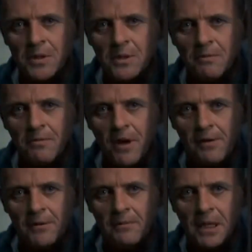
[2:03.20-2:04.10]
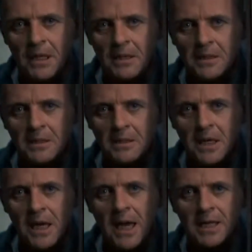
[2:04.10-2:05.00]
With some fava beans
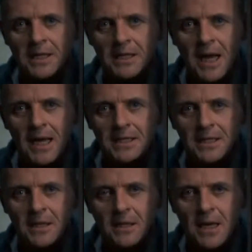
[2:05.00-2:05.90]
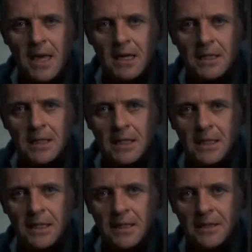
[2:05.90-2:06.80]
and a nice Chianti.